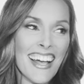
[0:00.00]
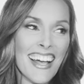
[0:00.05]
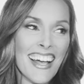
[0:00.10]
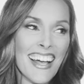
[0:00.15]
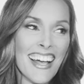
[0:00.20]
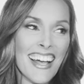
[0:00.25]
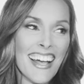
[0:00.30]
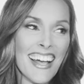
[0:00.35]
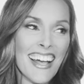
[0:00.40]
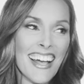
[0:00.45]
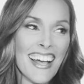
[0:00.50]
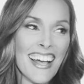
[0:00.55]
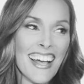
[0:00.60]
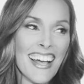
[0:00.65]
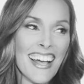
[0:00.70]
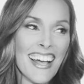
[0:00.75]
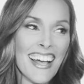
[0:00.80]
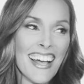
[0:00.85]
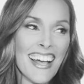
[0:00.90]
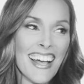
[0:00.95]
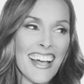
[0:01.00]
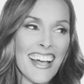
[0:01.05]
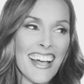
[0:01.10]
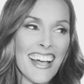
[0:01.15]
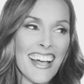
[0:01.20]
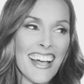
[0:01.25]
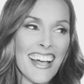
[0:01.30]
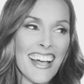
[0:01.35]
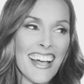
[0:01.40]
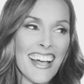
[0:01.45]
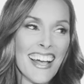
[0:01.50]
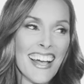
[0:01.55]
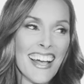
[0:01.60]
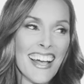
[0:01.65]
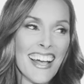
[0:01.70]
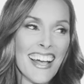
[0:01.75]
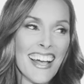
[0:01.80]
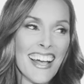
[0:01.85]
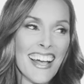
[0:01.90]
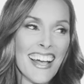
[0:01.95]

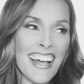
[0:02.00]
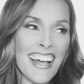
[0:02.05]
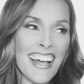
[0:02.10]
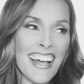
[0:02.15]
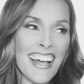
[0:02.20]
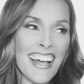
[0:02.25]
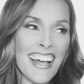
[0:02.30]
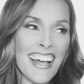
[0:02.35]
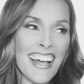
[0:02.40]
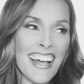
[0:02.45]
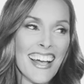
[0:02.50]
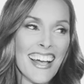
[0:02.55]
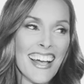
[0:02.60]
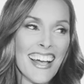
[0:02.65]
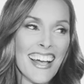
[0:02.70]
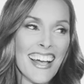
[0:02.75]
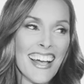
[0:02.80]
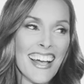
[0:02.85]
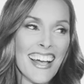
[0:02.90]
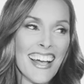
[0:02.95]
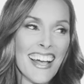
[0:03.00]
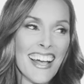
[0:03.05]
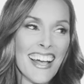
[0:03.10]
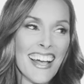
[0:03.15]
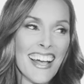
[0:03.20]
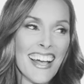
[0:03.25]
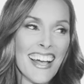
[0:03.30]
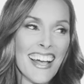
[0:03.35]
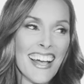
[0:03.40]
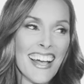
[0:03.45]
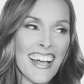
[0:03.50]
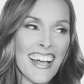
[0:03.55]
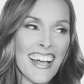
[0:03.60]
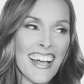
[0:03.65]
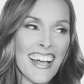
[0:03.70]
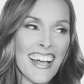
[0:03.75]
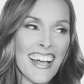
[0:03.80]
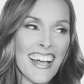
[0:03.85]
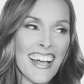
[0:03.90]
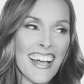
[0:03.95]

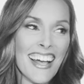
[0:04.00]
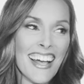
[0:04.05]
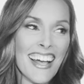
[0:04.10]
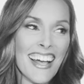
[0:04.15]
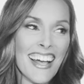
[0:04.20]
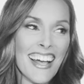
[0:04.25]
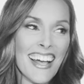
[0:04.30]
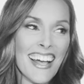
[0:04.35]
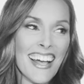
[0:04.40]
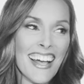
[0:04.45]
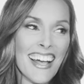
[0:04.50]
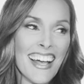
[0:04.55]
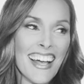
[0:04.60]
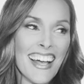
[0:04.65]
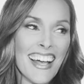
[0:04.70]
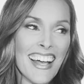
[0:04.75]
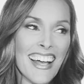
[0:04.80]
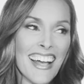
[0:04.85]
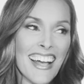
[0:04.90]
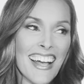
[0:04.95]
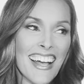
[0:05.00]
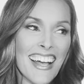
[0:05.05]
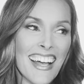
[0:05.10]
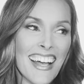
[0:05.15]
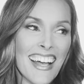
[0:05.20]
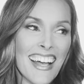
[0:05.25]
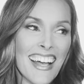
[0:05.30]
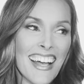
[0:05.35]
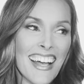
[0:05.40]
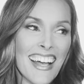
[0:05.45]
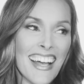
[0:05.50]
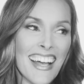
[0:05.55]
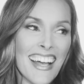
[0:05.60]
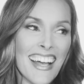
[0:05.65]
This is a still picture; no speech is visible.